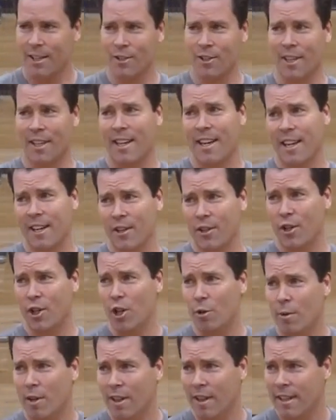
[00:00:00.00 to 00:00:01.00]
There's a kid in
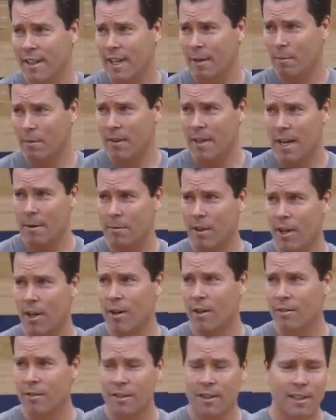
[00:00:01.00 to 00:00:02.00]
Cuba named
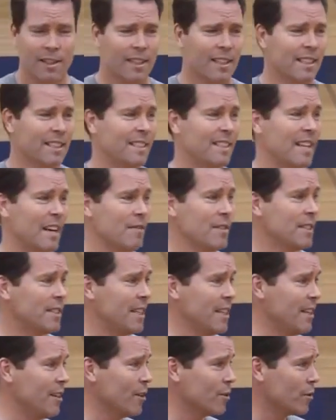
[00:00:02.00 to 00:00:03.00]
Leon,
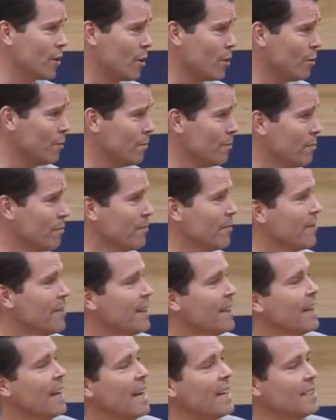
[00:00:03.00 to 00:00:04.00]
17 years old.
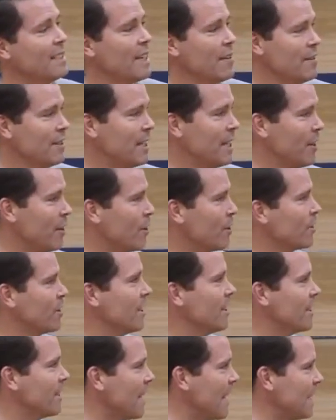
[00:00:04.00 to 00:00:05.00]
At 17 years
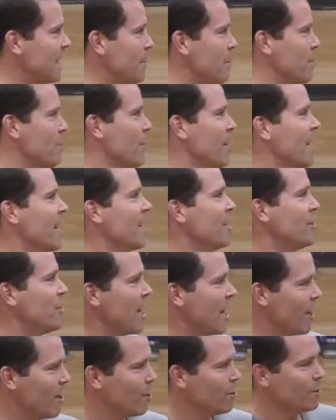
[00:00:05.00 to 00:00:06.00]
old in the States, he'd be playing in
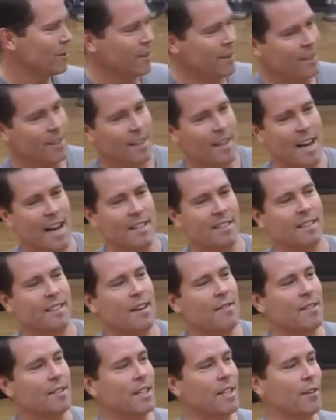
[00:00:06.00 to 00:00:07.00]
JOs. At
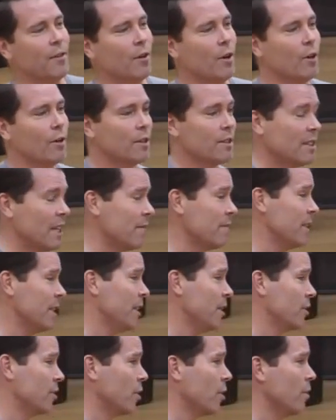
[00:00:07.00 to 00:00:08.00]
17
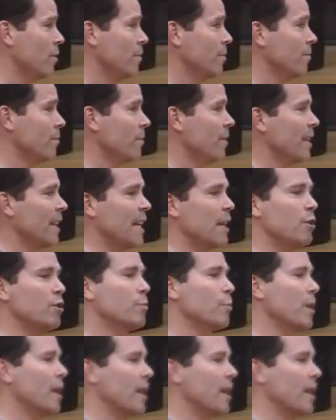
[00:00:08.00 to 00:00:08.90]
years old, he was